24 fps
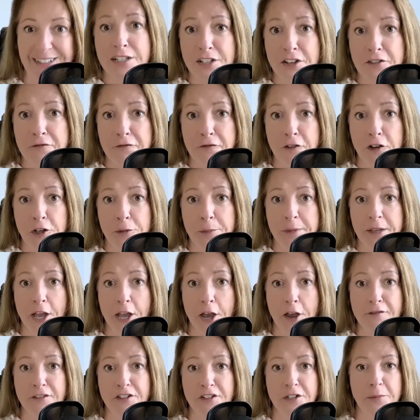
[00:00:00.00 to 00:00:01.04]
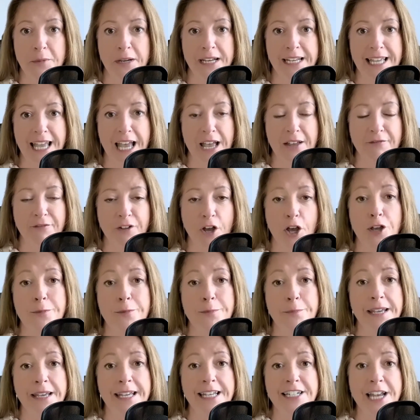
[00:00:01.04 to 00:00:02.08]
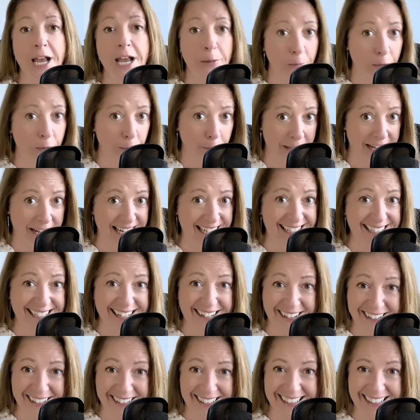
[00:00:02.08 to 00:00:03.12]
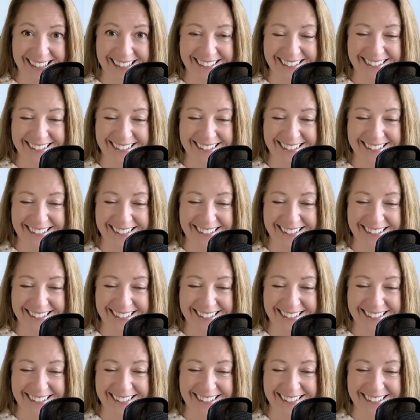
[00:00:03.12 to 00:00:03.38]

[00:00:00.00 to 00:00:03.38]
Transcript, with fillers: So follow me over to my Canva homepage and we'll make a start.